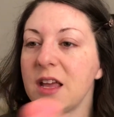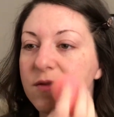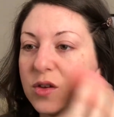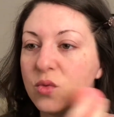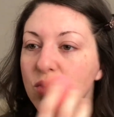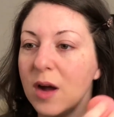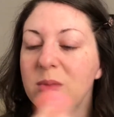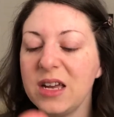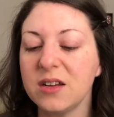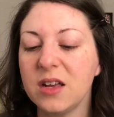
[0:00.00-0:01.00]
If you rub
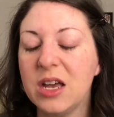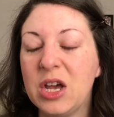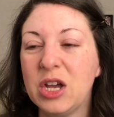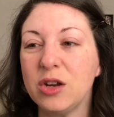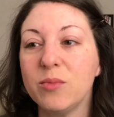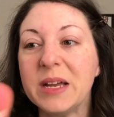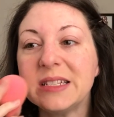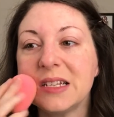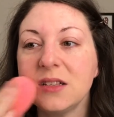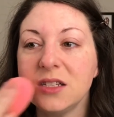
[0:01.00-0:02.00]
it, you're
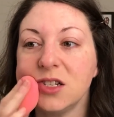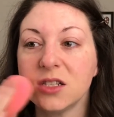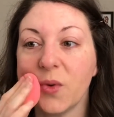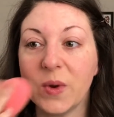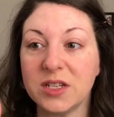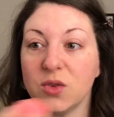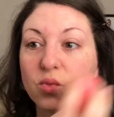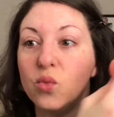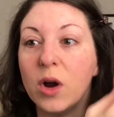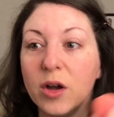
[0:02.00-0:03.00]
basically just going to
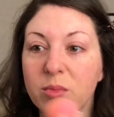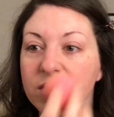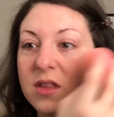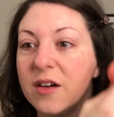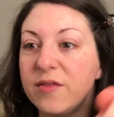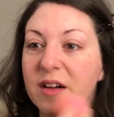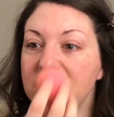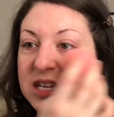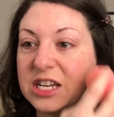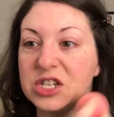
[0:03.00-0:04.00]
rub the
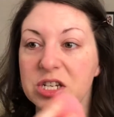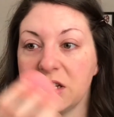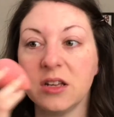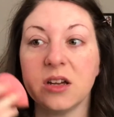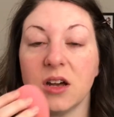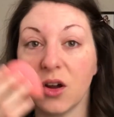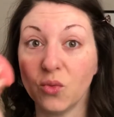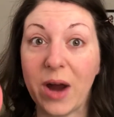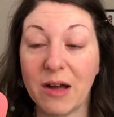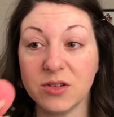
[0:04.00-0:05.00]
foundation
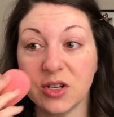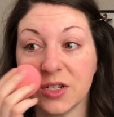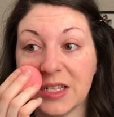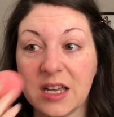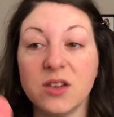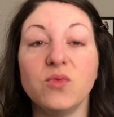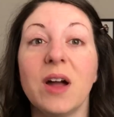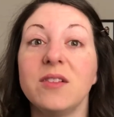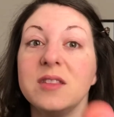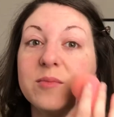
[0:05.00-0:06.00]
around your skin
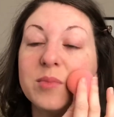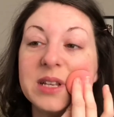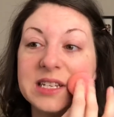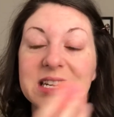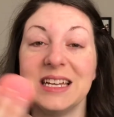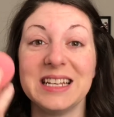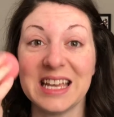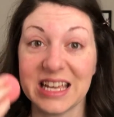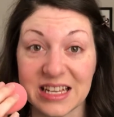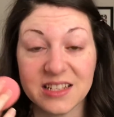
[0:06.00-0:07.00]
rather than blending it
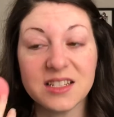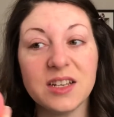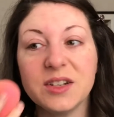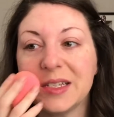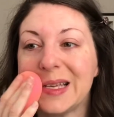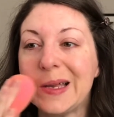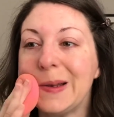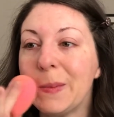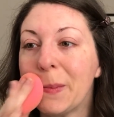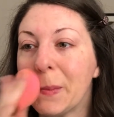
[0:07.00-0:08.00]
into your skin.